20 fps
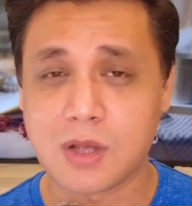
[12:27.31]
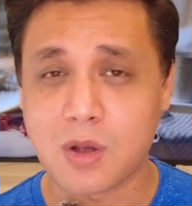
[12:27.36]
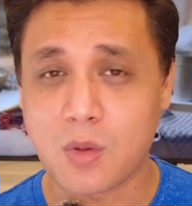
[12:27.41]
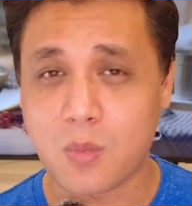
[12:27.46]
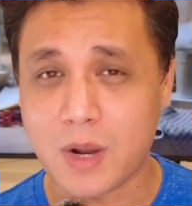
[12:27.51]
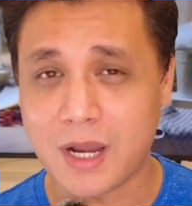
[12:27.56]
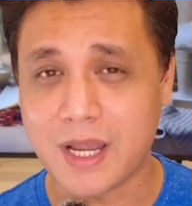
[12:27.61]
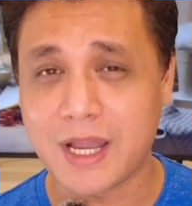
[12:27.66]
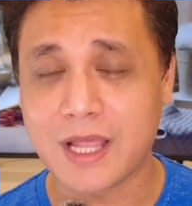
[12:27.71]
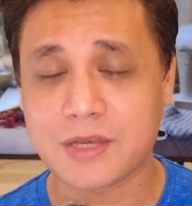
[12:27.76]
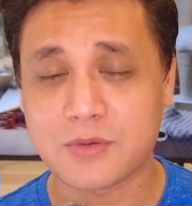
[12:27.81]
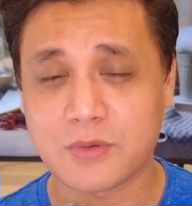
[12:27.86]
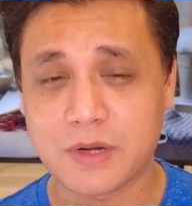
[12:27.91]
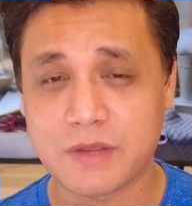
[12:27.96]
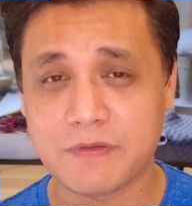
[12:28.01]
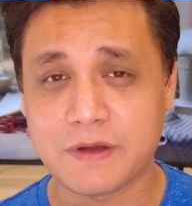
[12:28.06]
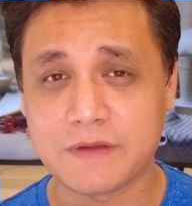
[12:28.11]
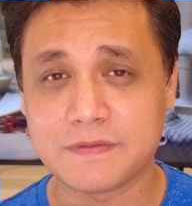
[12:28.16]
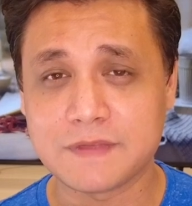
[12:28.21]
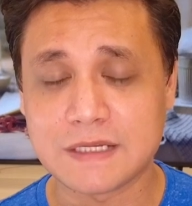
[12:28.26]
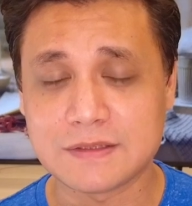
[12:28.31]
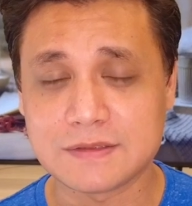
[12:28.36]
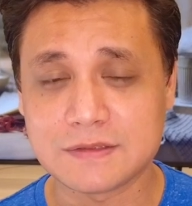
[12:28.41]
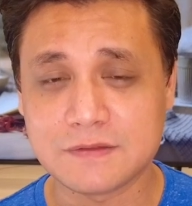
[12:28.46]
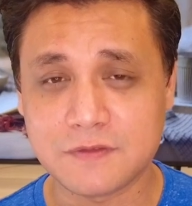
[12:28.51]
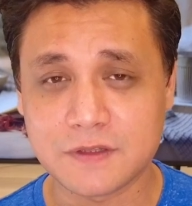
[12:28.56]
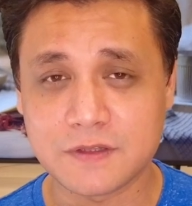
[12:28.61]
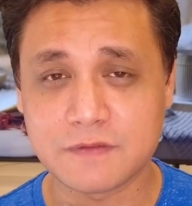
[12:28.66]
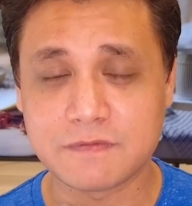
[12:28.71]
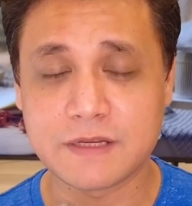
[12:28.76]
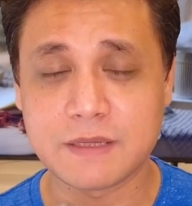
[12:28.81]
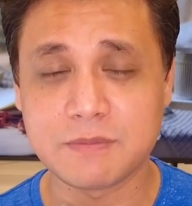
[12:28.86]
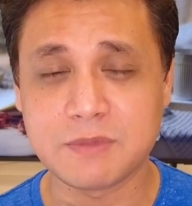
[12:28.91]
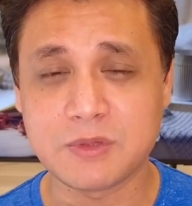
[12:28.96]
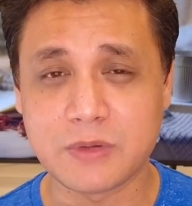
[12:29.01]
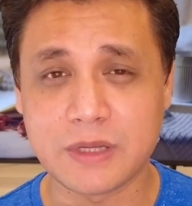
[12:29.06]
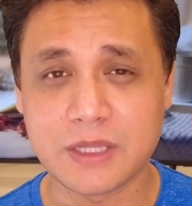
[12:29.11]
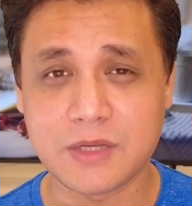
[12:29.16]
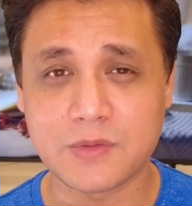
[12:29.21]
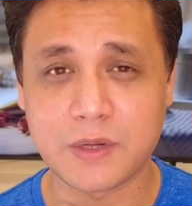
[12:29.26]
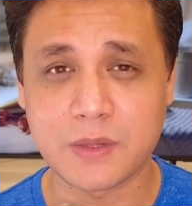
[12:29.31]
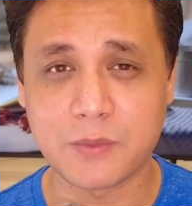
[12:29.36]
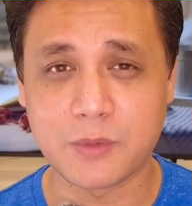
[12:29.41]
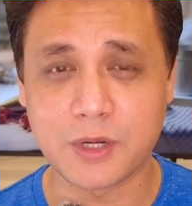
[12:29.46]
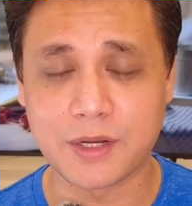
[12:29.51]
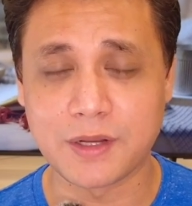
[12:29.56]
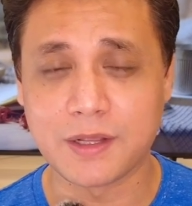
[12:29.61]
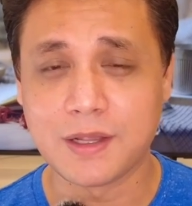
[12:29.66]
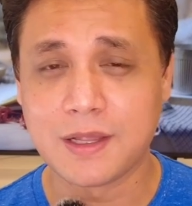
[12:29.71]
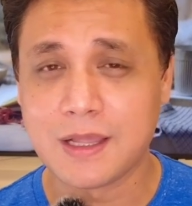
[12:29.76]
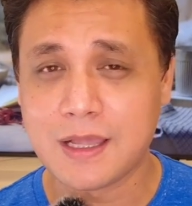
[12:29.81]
1,25,000 for the Frame 2021.